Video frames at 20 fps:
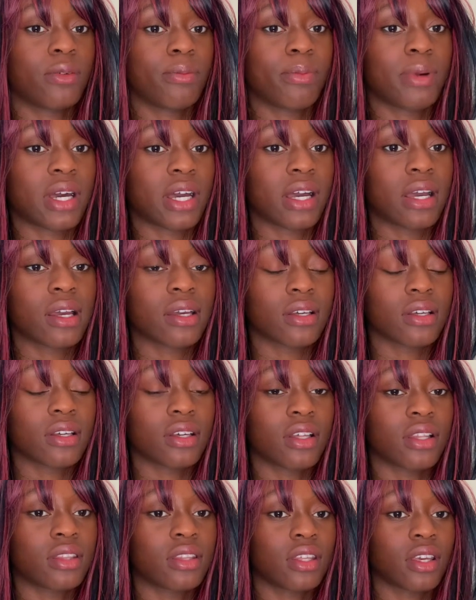bag
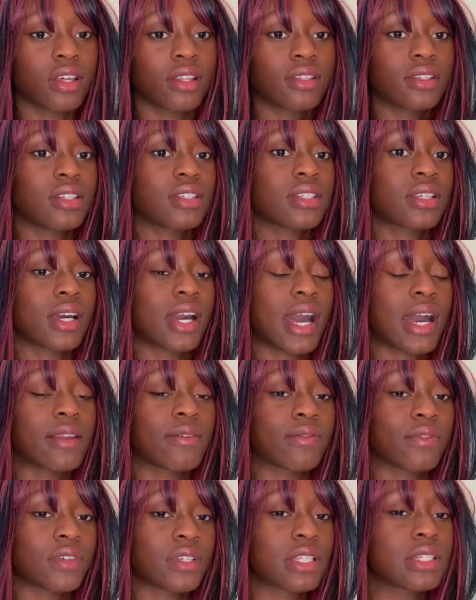and the other is a
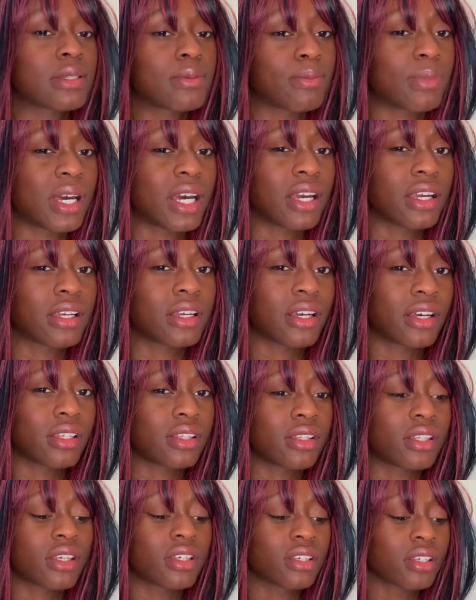canvas bag. I
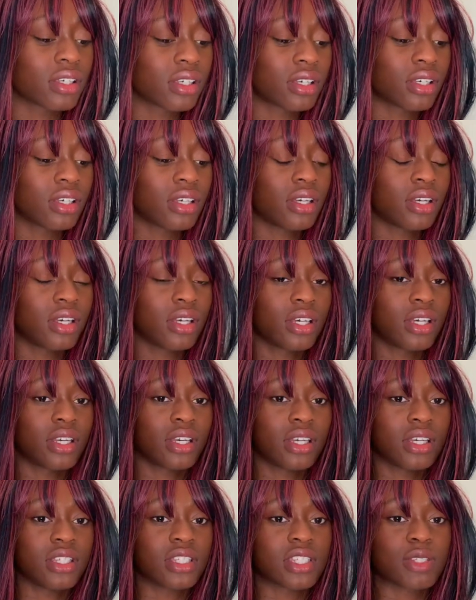think
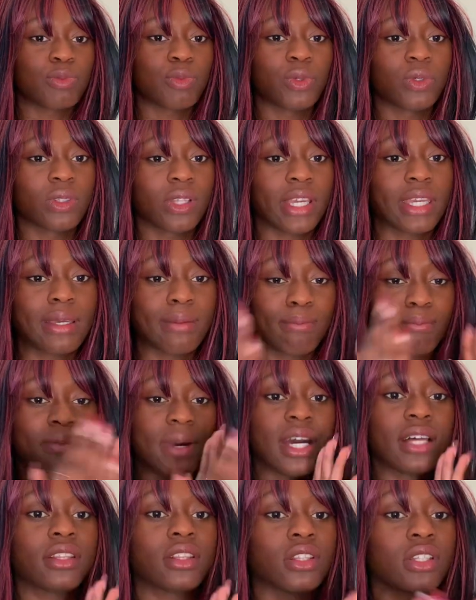it's more like
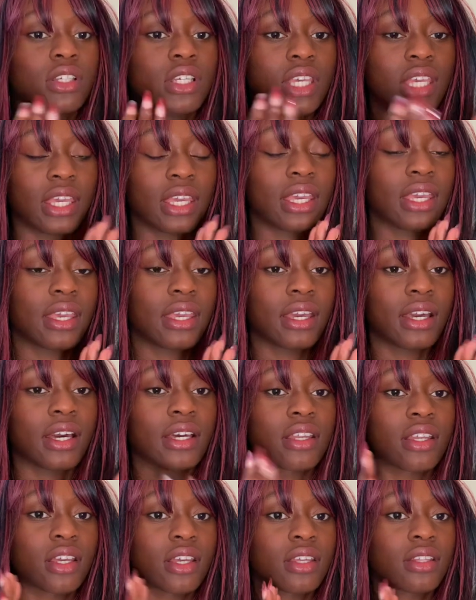matte looking,
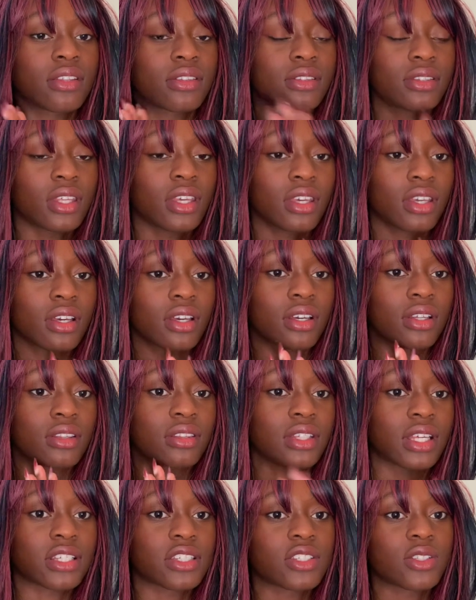and I think
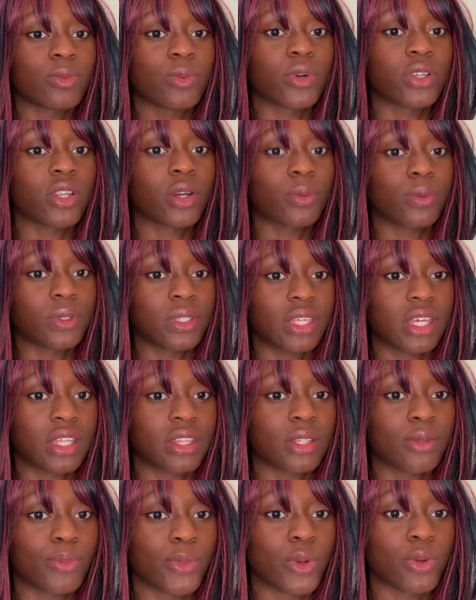that's the one I would
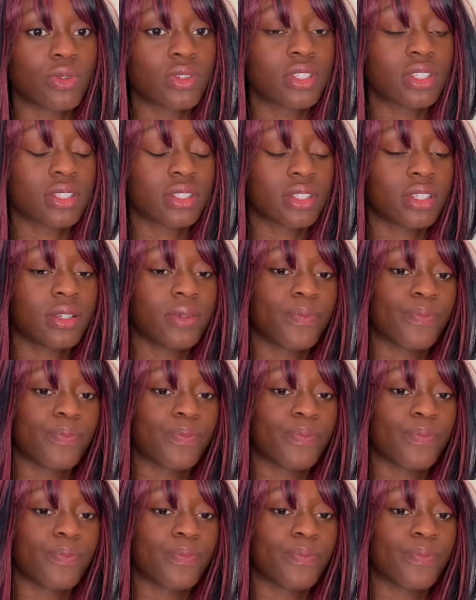get the most.